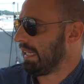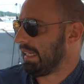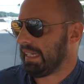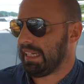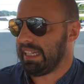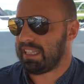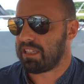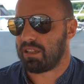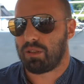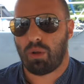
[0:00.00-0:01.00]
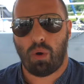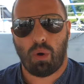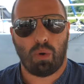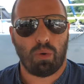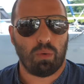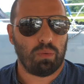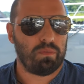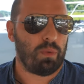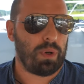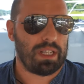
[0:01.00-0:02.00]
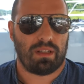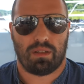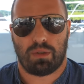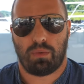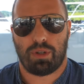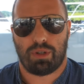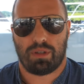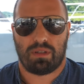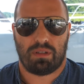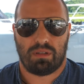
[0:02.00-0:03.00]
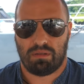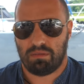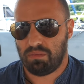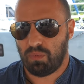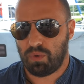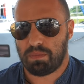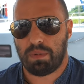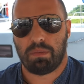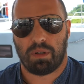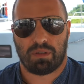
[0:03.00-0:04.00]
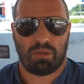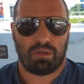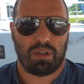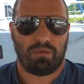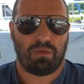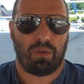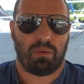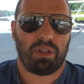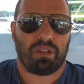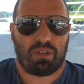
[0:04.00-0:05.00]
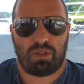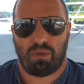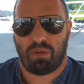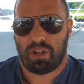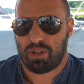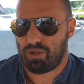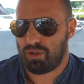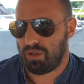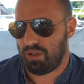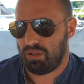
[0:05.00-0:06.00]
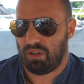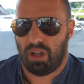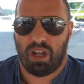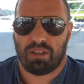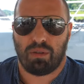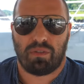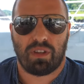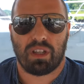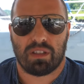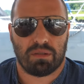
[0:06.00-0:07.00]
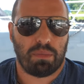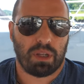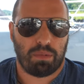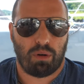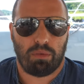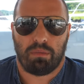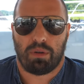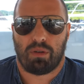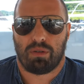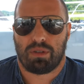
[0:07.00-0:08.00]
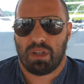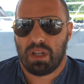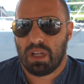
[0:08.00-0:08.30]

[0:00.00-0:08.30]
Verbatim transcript: Uh, it is no vessels which is uh, with people, so therefore winter storage. And uh, I don't think it's a big problem because